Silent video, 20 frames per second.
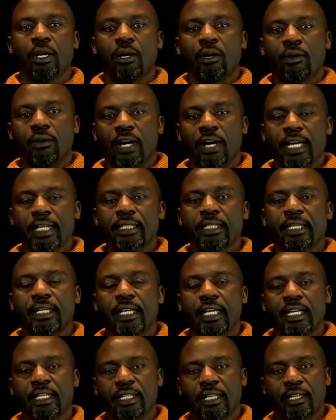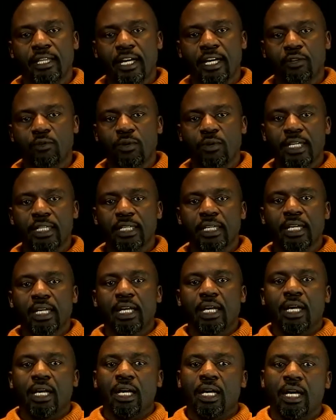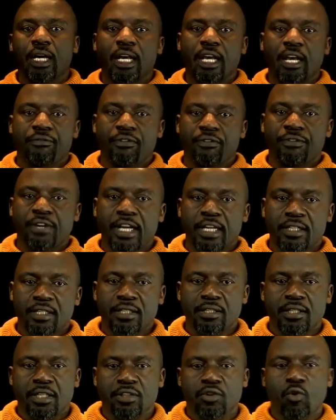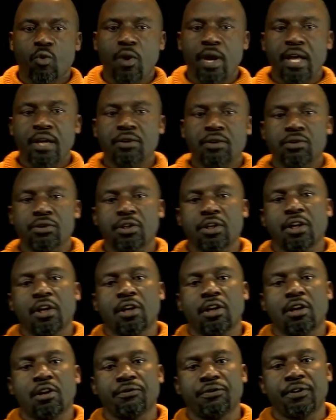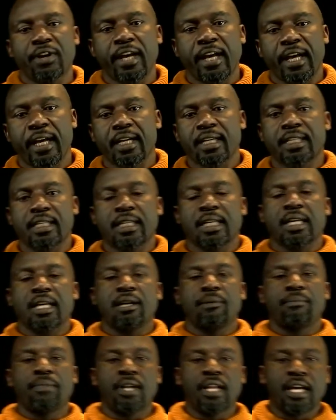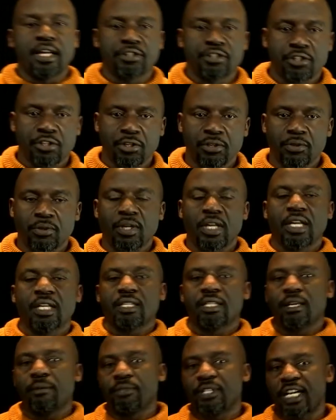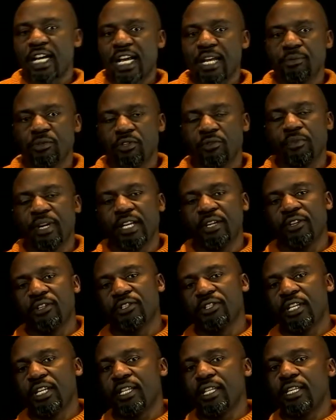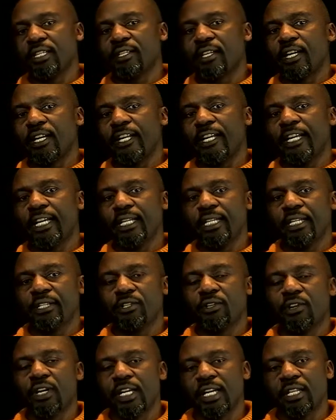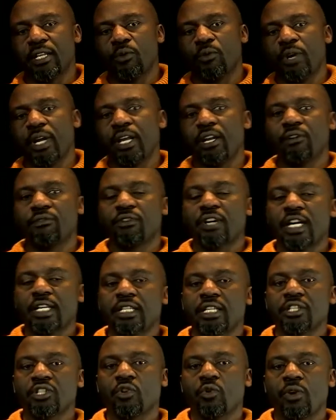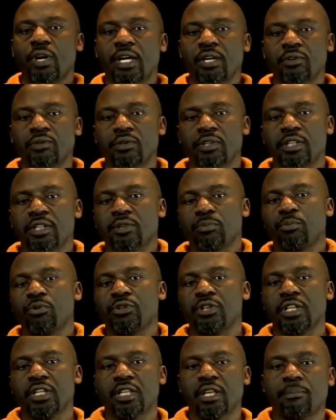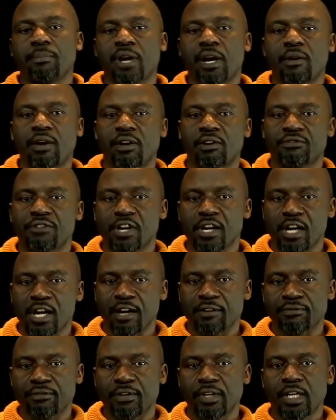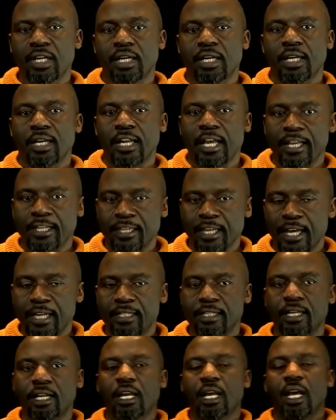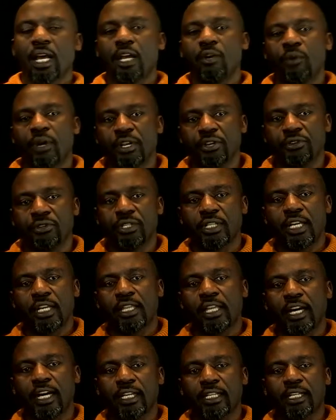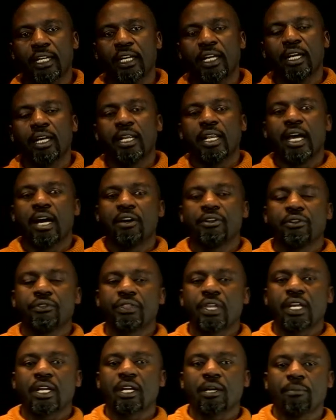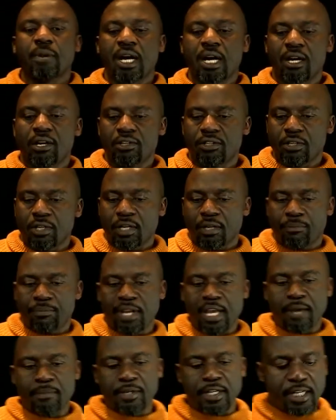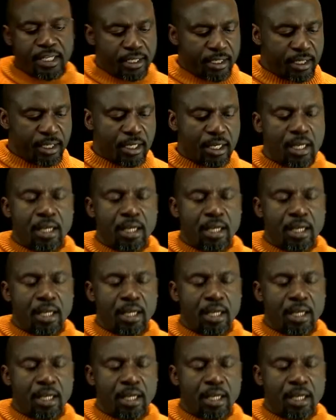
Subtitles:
All right, here is a third one. F of x is the square root of x plus 2. Sometimes you may not see this clearly, so another way of writing square root is putting the power of a half, like that. And when you see that, now you think about PEMDAS.